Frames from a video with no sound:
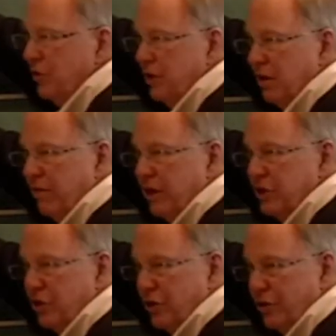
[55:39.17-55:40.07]
a
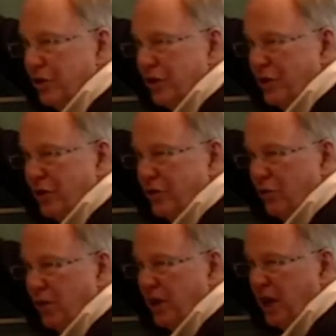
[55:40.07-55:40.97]
derivation on, uh, on the
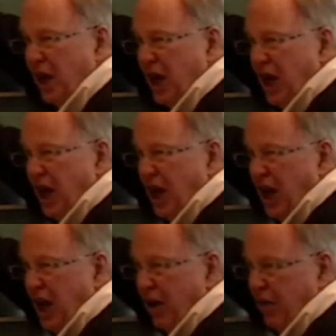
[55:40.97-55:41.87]
ring,
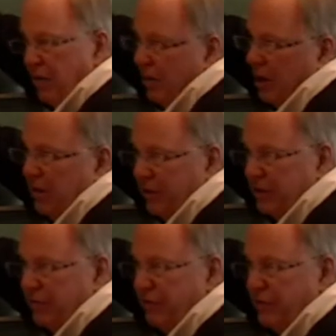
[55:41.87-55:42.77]
like a
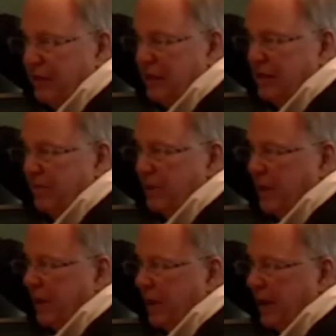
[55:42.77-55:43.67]
vector field,
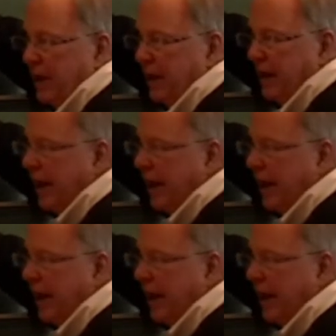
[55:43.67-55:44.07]
and